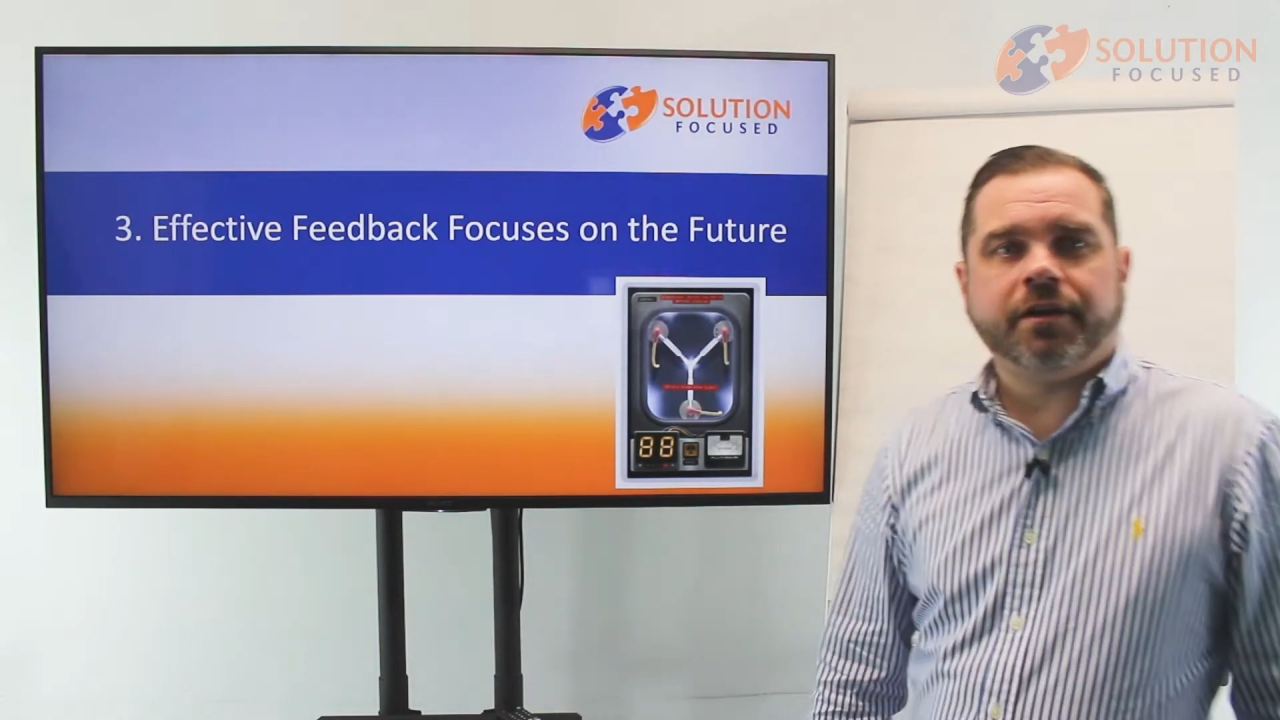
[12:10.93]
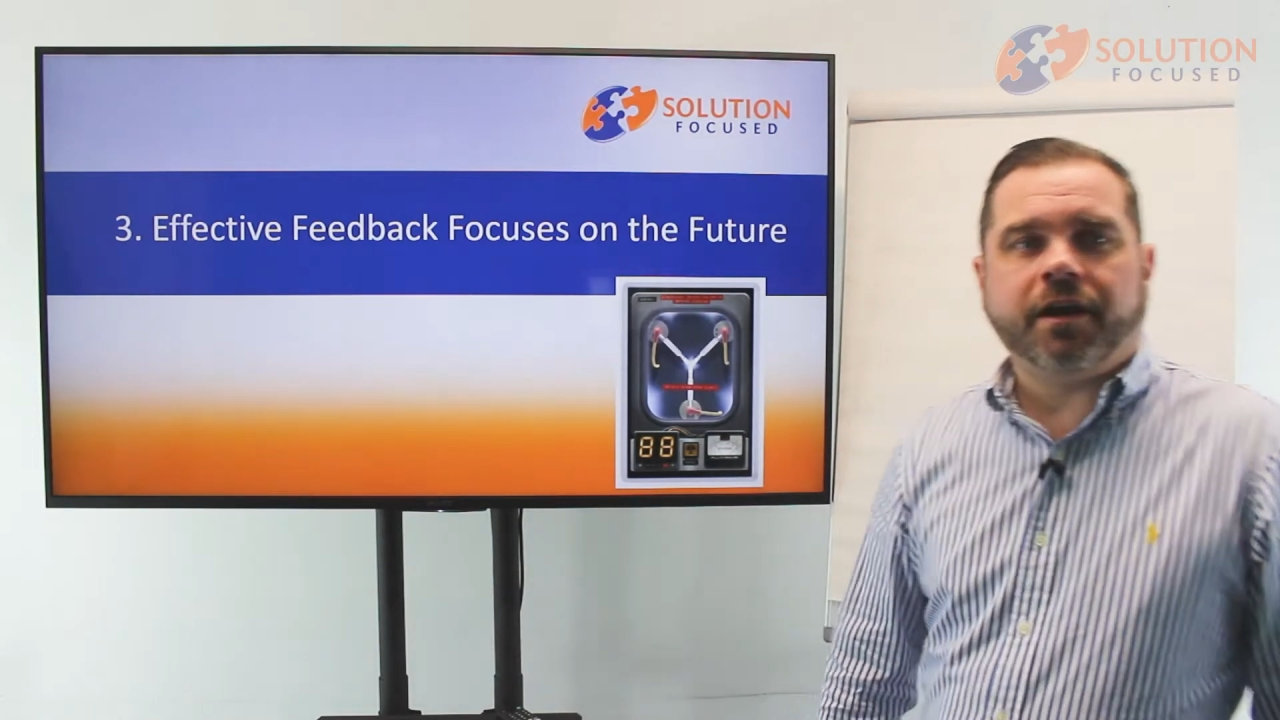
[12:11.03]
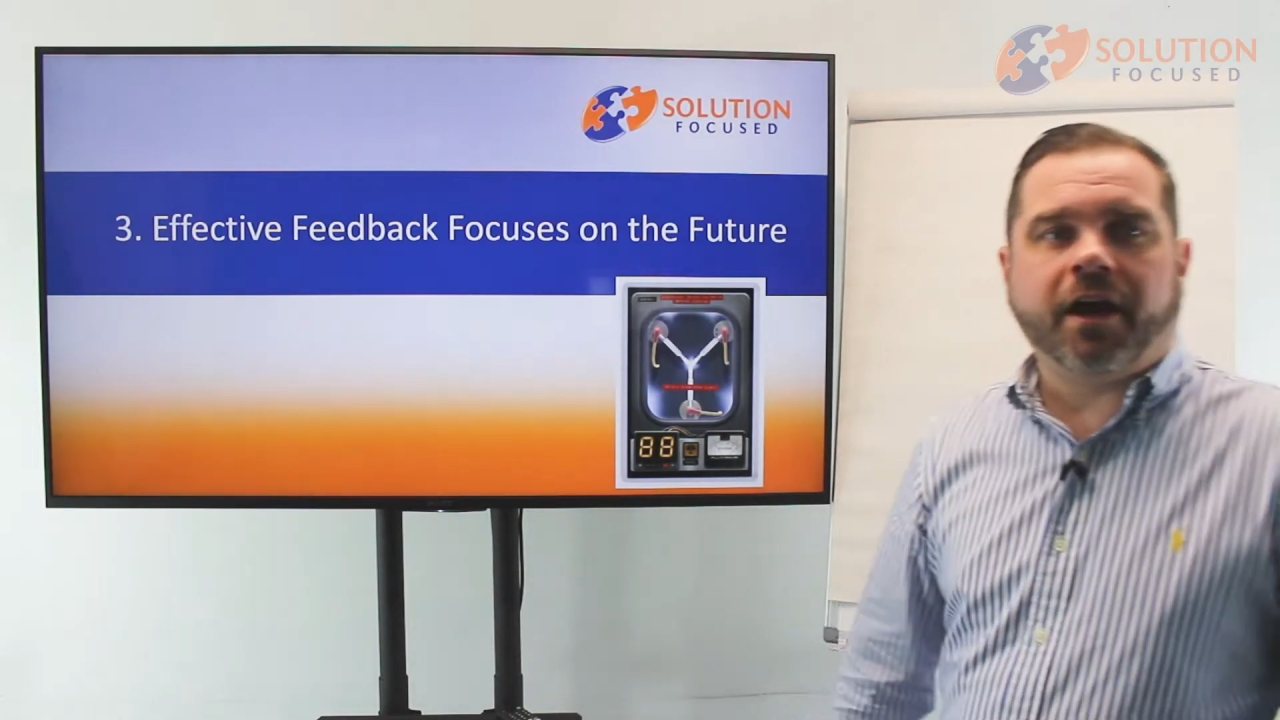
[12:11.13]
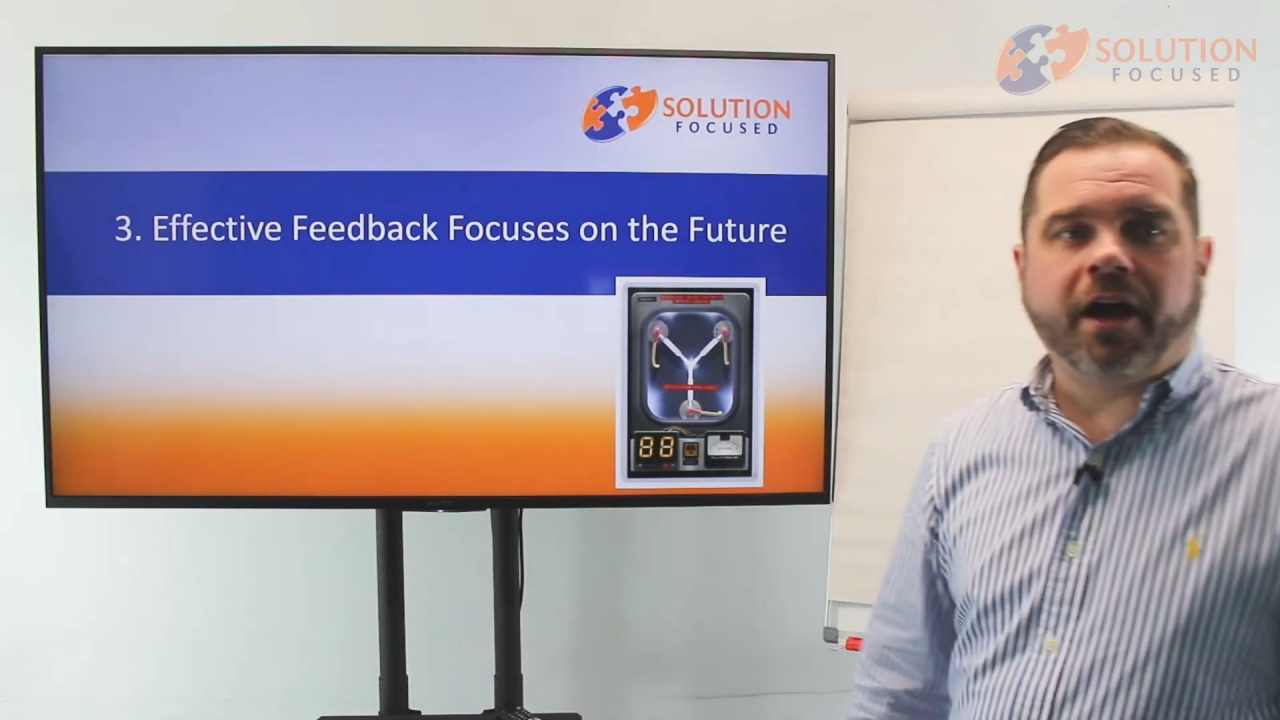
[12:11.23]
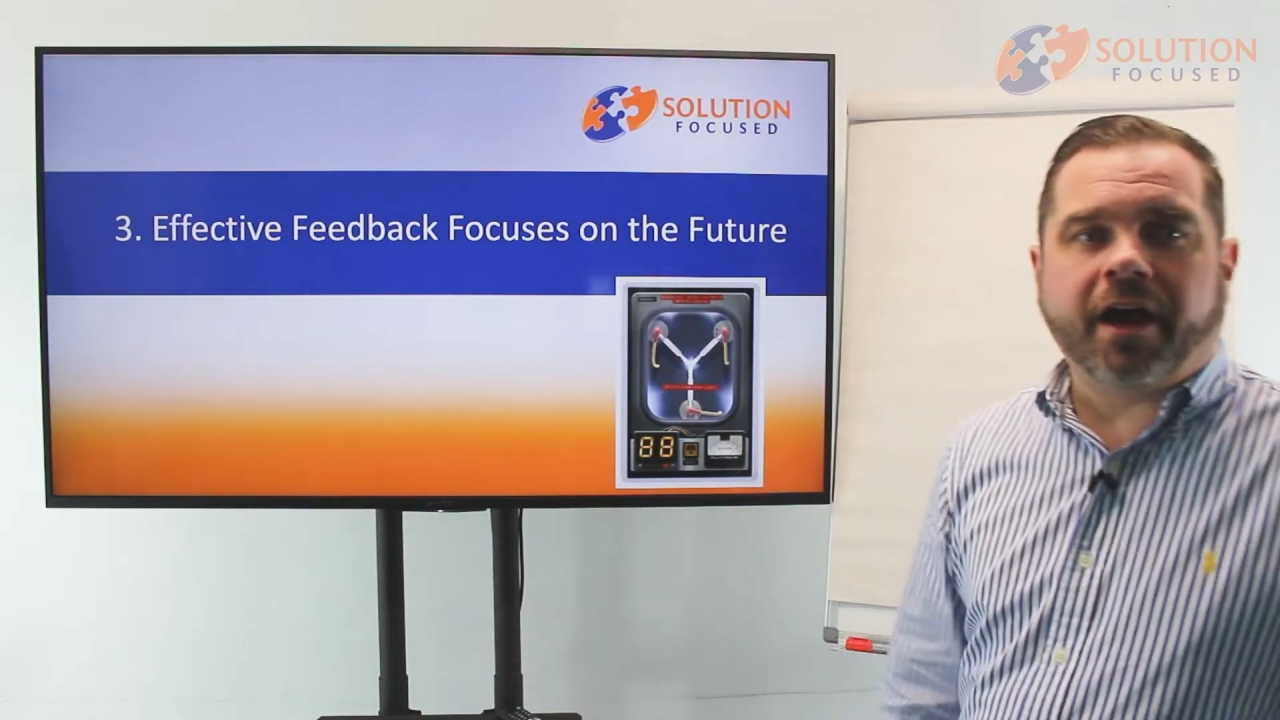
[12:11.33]

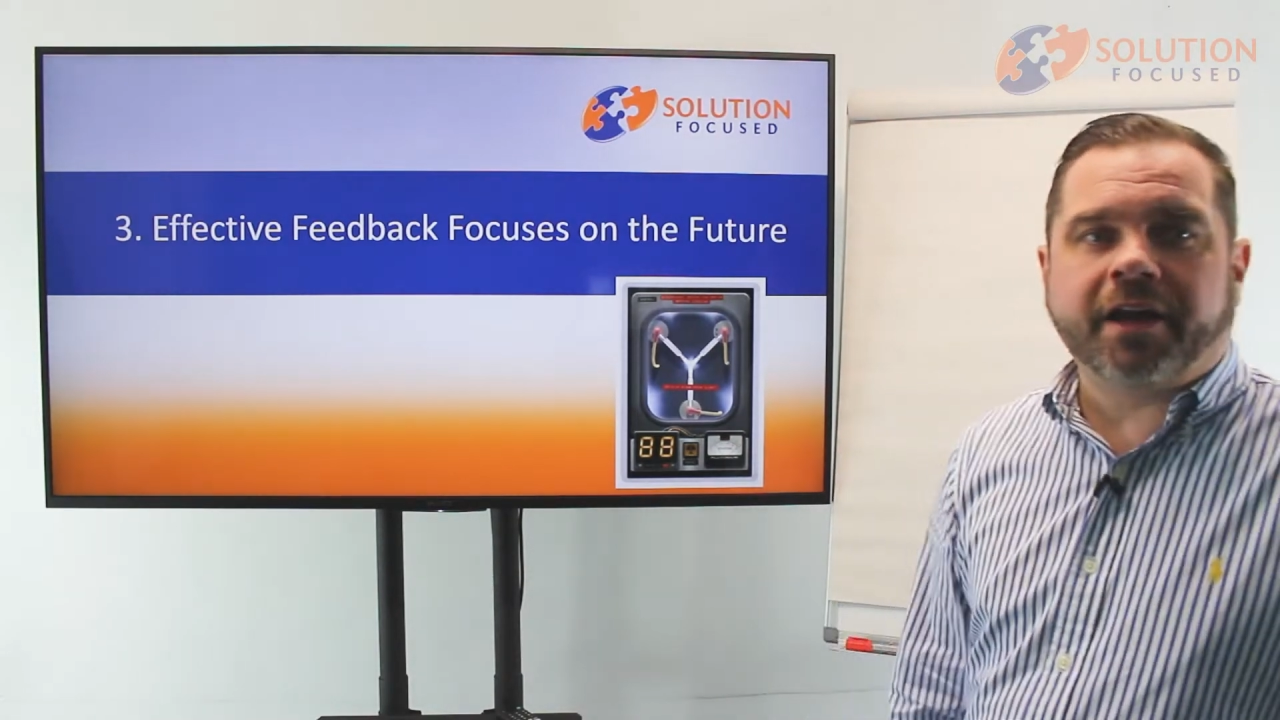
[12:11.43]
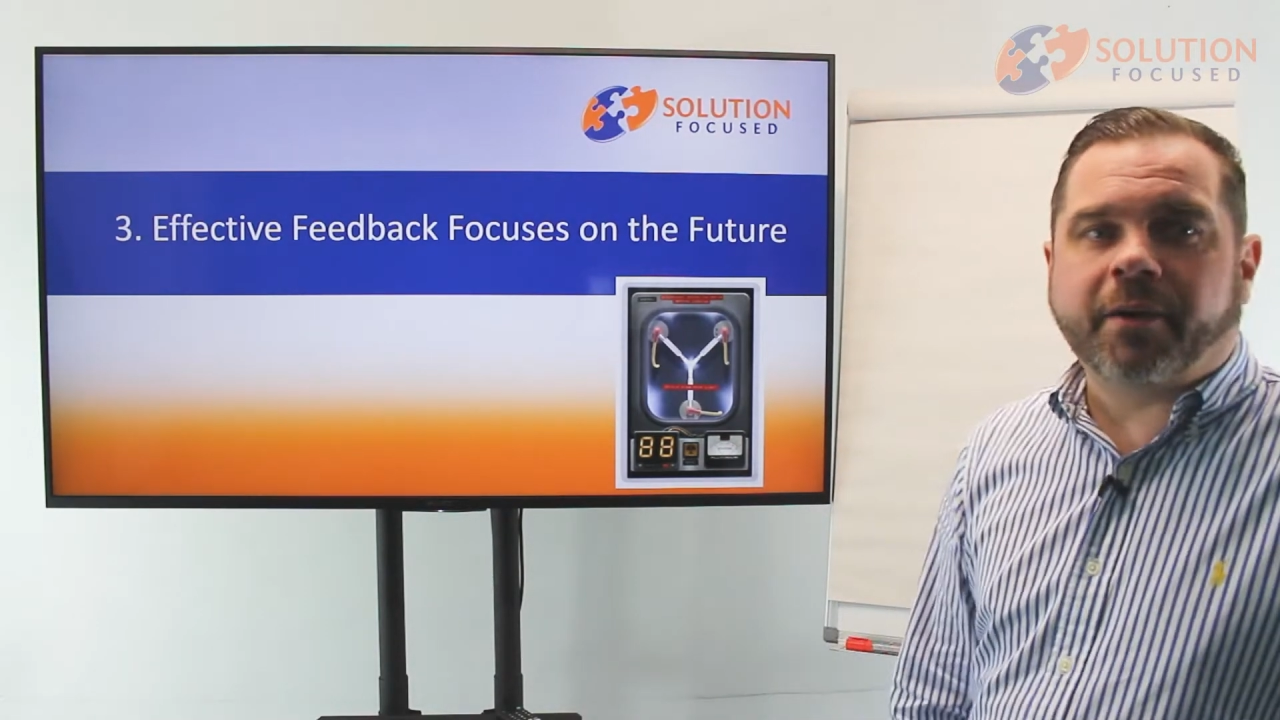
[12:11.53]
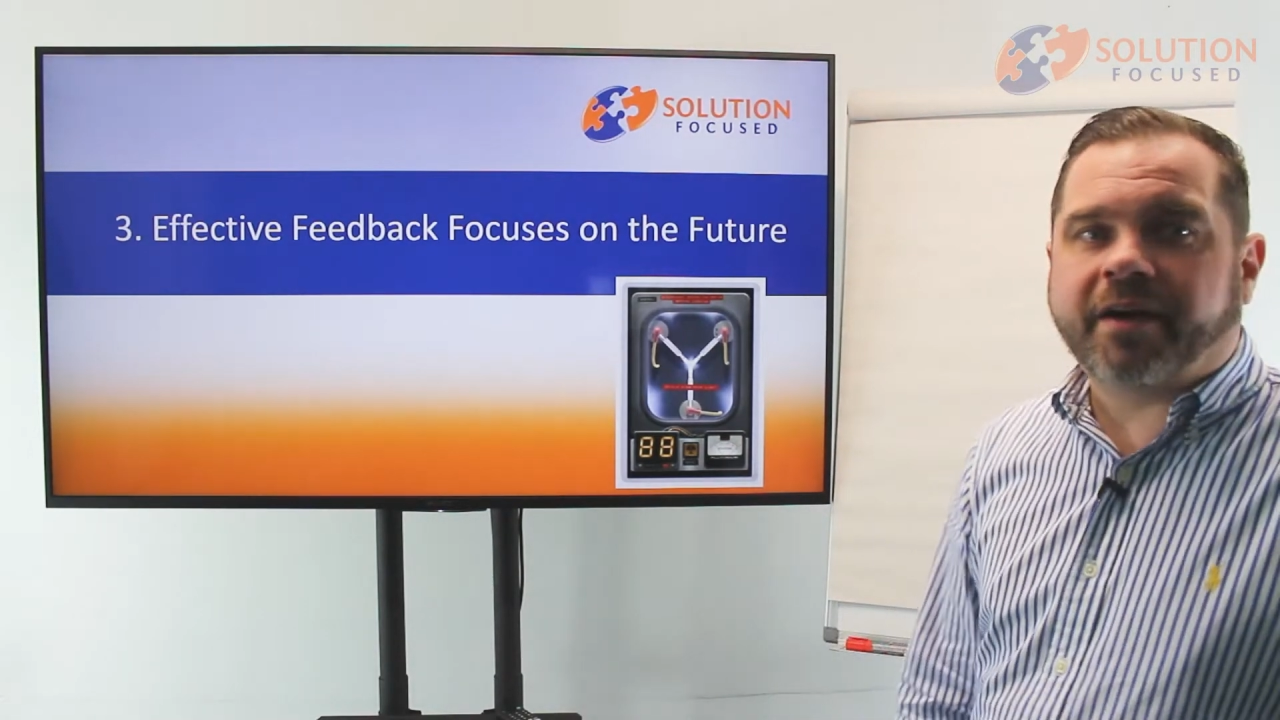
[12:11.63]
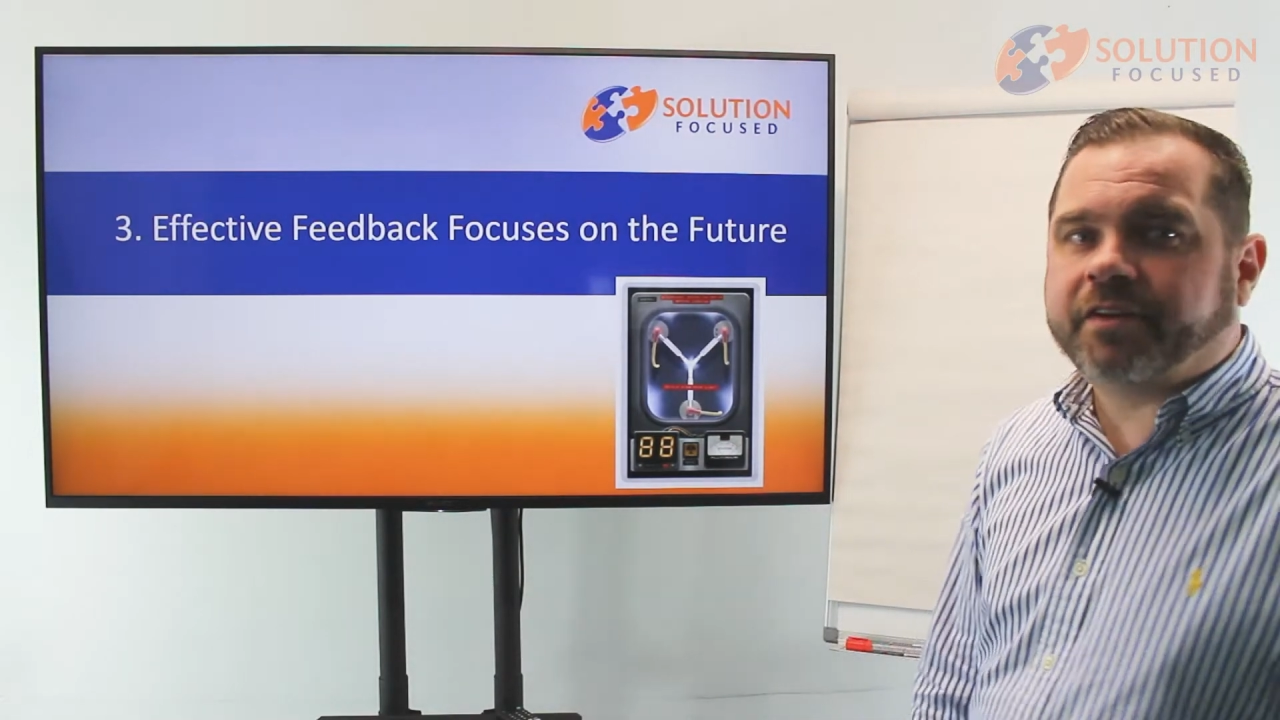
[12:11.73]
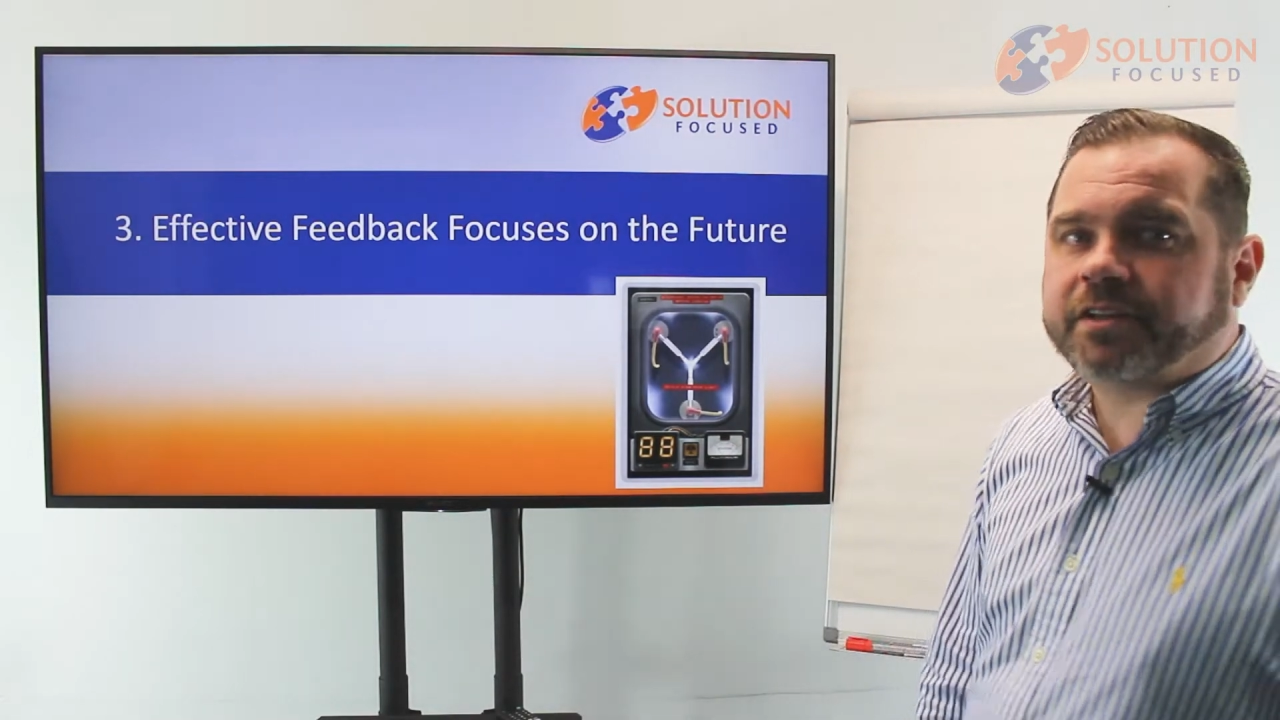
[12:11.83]
And
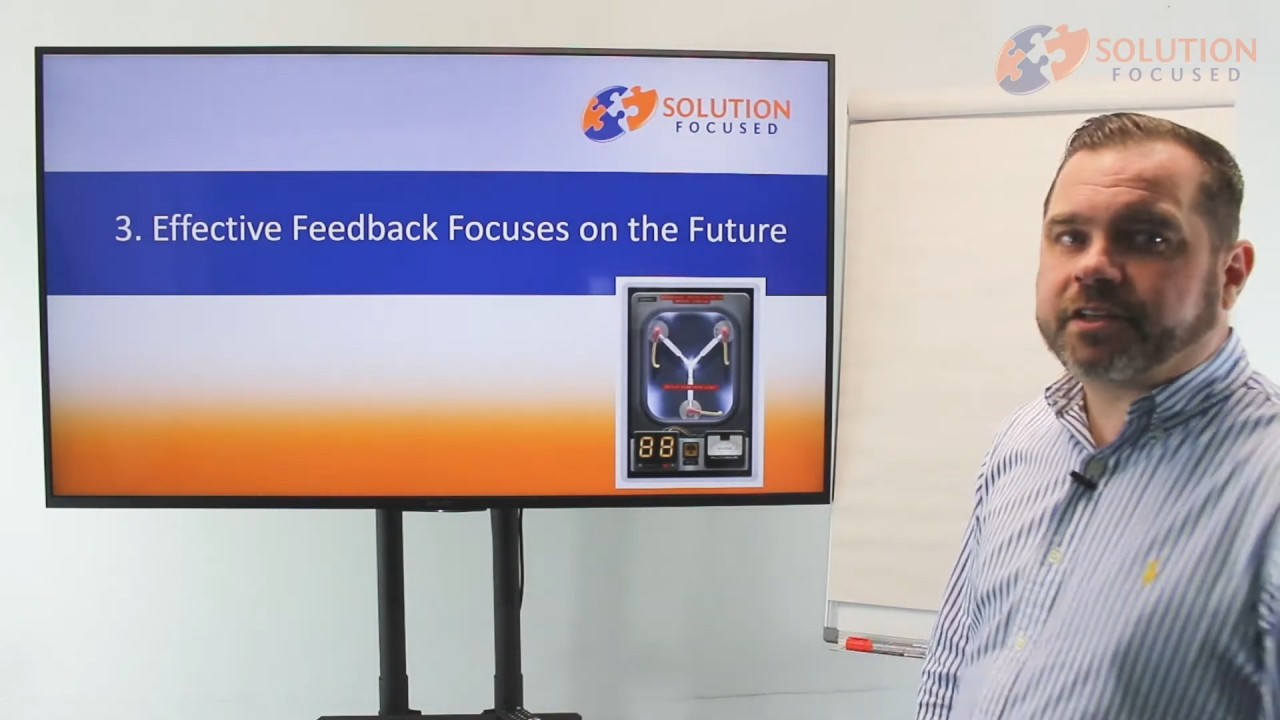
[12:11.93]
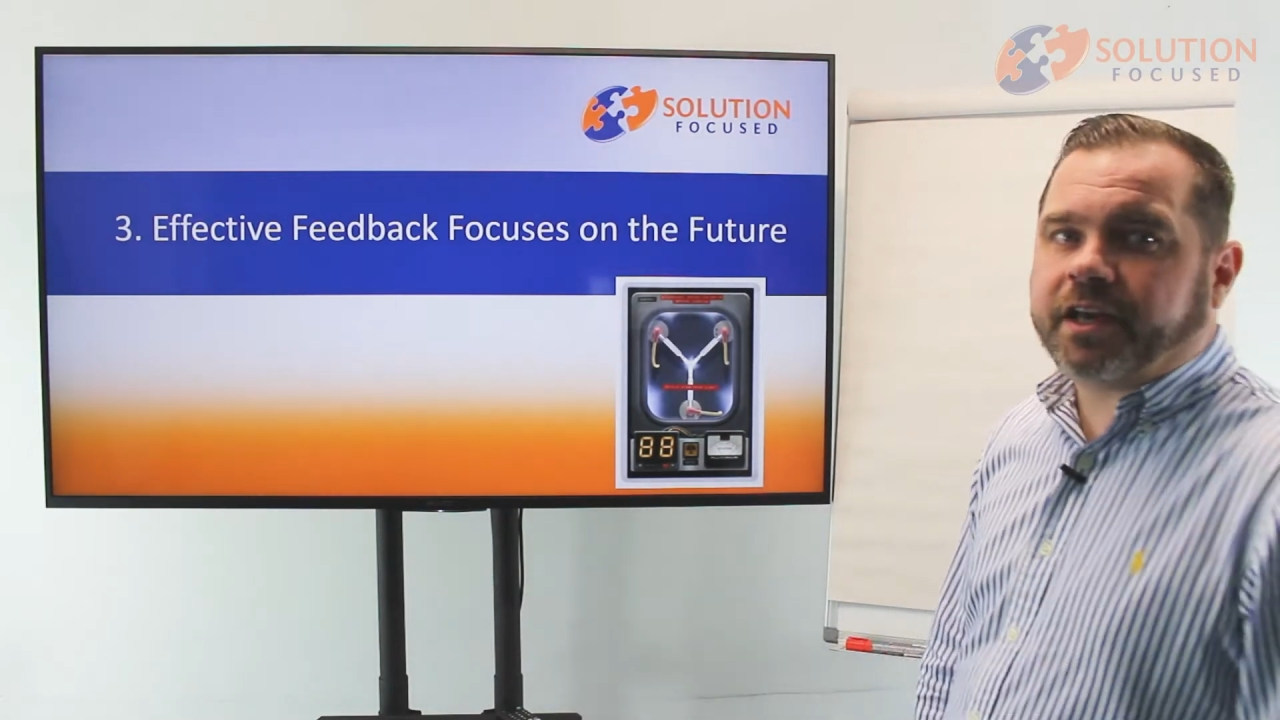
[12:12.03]
whoever's,